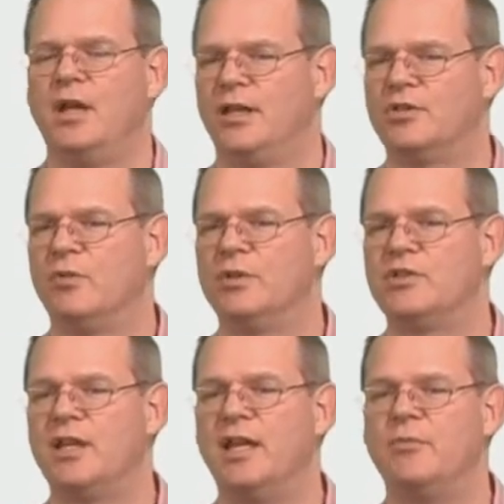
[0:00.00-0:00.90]
And so once
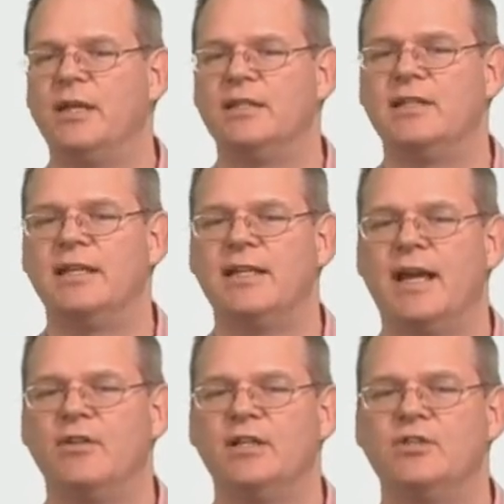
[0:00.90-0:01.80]
again, we can dig
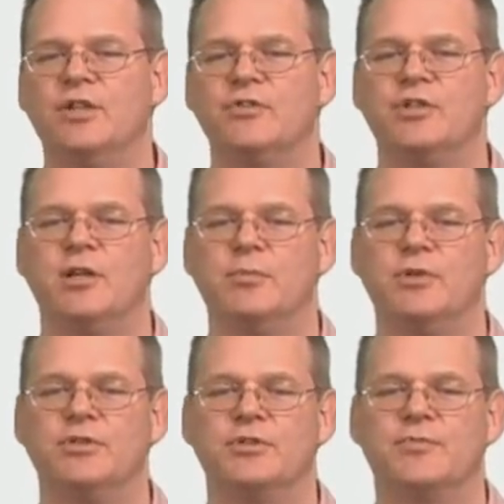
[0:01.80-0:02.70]
down into those
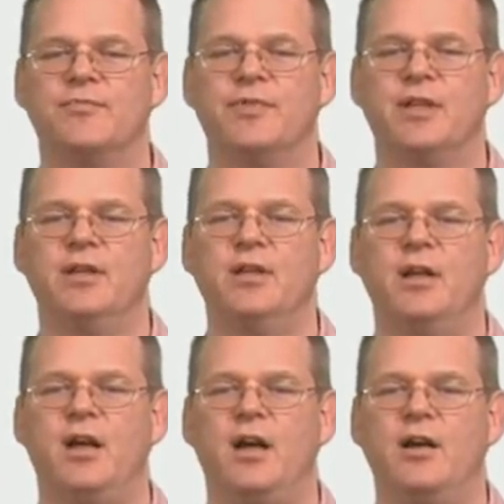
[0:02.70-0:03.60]
numbers,
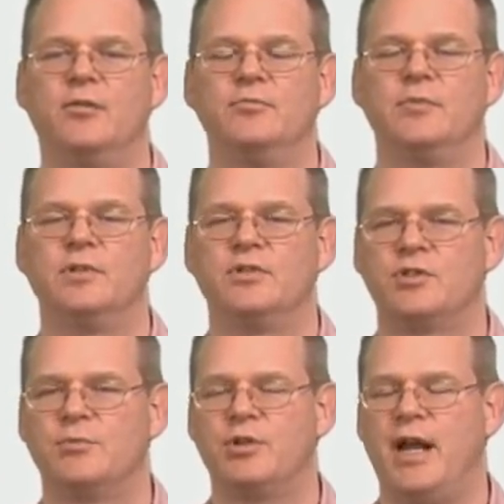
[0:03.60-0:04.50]

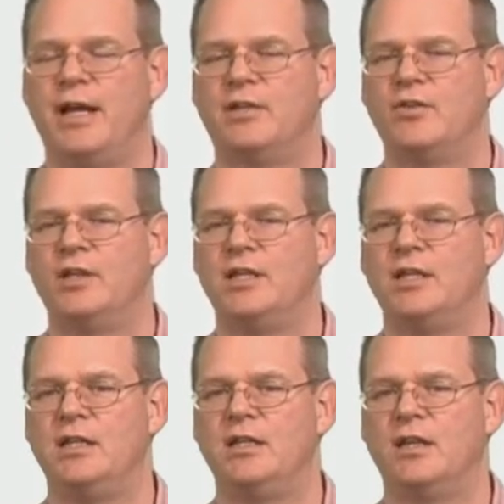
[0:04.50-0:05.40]
subtract
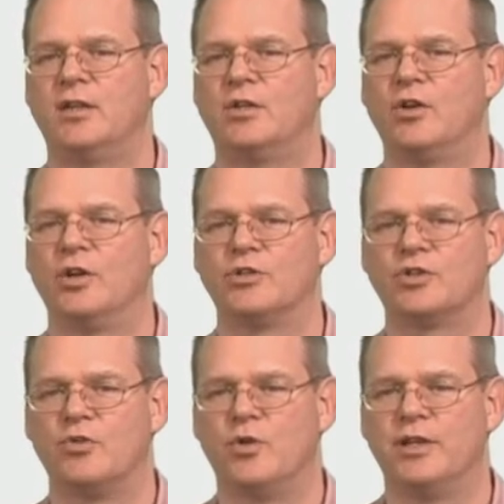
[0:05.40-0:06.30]
the current
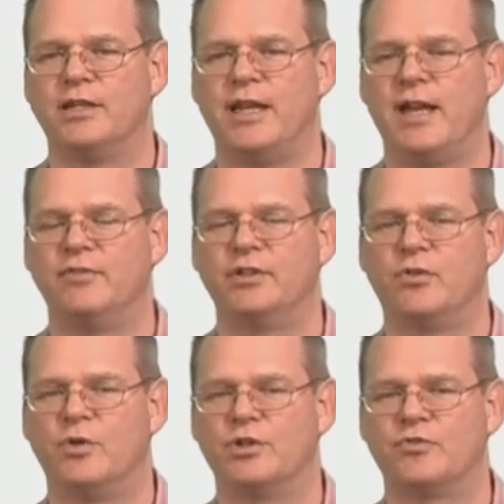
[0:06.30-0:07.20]
score that they have in the
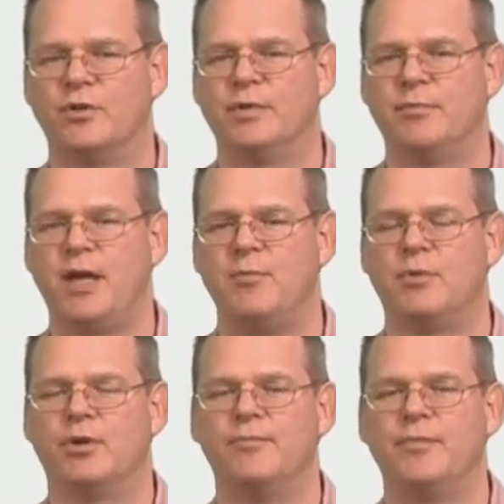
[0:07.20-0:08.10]
course from the paper,